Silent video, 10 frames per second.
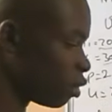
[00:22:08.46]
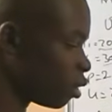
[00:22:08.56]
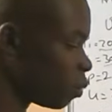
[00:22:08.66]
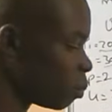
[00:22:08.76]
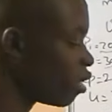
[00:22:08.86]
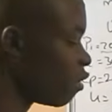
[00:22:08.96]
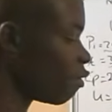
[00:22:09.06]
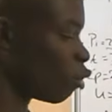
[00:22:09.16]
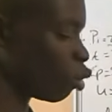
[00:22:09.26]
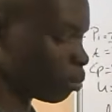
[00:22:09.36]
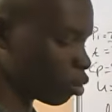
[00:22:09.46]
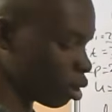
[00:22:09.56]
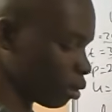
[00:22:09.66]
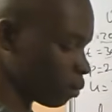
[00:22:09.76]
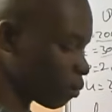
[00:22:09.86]
specific volume,
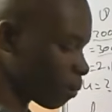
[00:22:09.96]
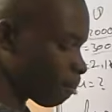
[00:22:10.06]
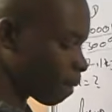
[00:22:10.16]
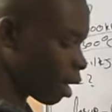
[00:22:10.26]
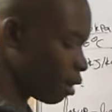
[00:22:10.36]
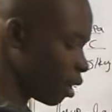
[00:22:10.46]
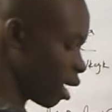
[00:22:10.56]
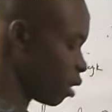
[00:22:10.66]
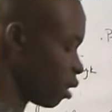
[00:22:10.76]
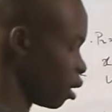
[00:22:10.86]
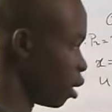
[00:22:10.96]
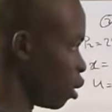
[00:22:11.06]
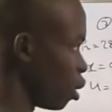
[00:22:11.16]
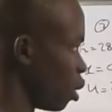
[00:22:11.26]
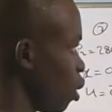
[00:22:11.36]
sorry. And then
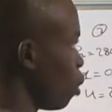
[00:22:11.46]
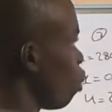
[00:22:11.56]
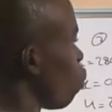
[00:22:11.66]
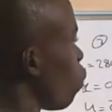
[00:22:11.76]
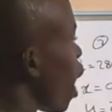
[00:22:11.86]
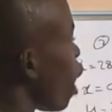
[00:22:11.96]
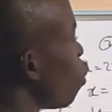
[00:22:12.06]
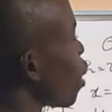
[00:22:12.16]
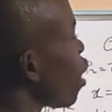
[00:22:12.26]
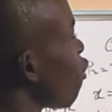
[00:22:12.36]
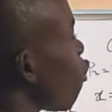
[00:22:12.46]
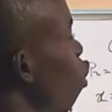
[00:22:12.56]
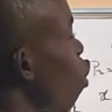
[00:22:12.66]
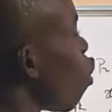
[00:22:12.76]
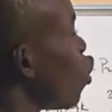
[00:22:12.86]
we are looking for